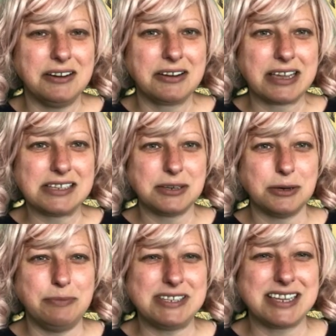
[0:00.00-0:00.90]
Okay,
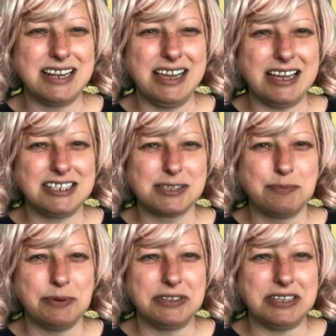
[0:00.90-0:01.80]
so basically I
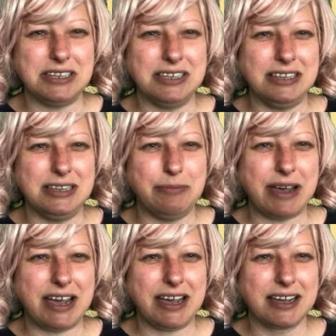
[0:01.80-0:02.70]
just put in the
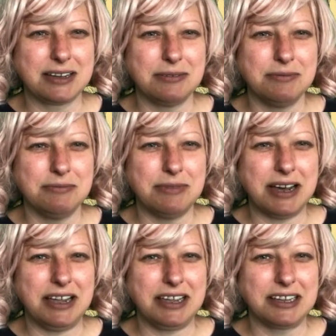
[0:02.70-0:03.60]
back
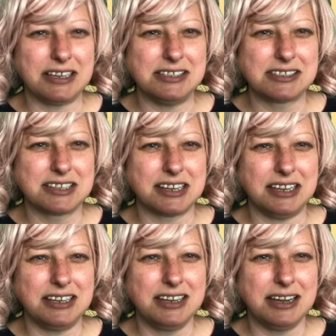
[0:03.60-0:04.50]
my green
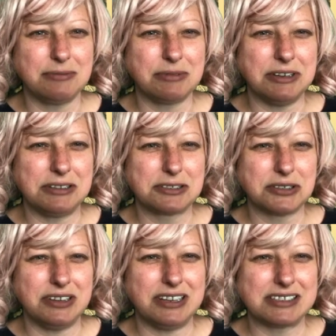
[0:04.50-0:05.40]
screen. I'm going to
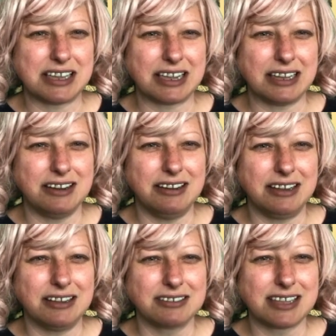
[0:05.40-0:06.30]
show you in a second
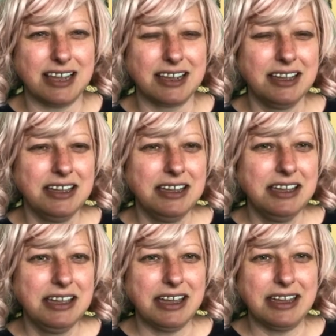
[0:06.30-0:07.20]
how it looks like.
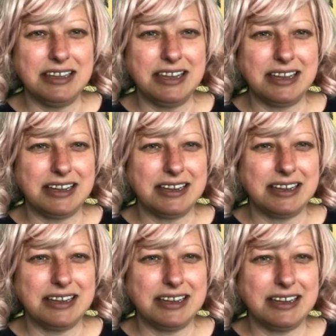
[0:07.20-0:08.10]
And
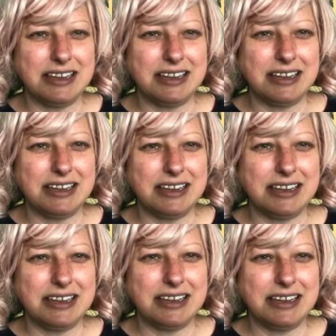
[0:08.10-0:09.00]
okay,
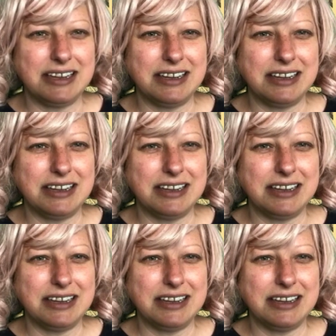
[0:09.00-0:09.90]
yeah,
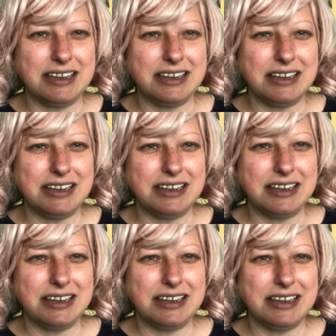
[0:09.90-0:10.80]
so I think it's
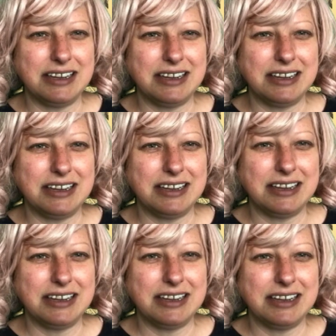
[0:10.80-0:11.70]
good. My
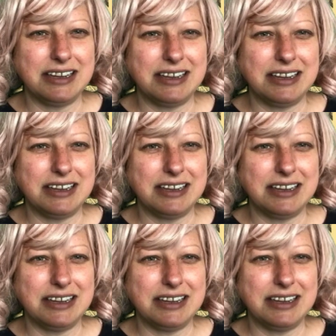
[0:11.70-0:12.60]
hair is a little bit
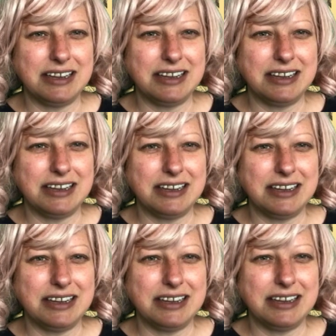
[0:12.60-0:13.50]
green,
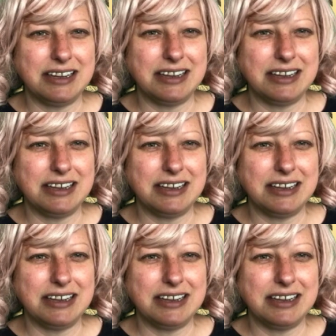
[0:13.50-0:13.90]
I would